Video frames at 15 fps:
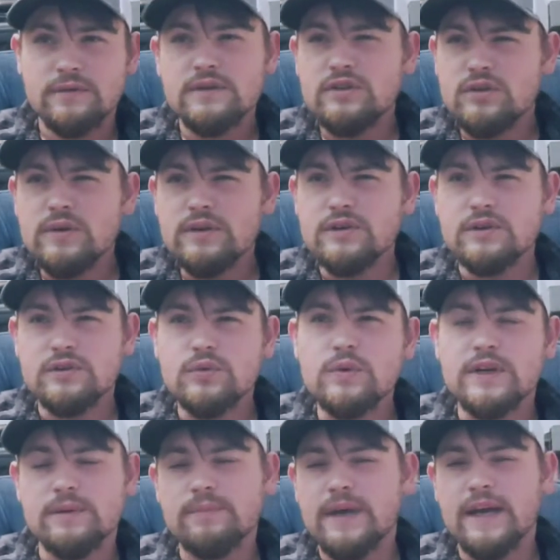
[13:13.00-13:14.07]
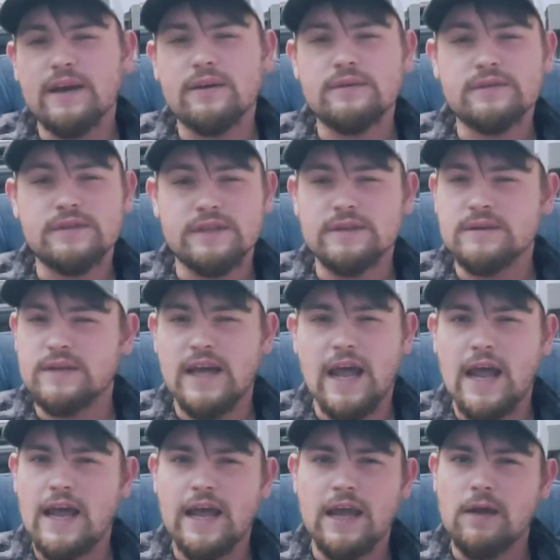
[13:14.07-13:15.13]
220 pounds, and
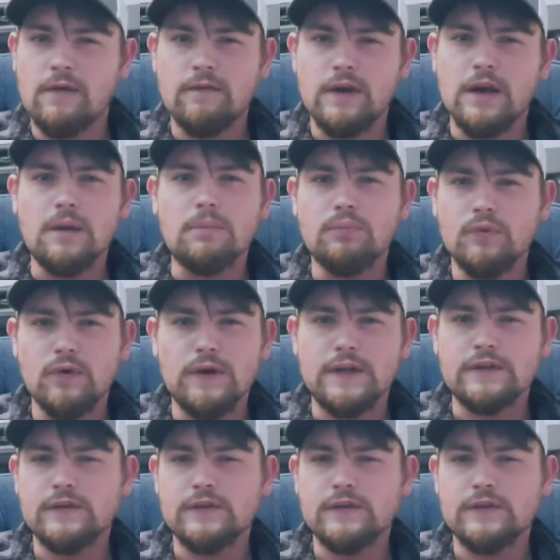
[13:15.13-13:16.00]
I ain't very pretty,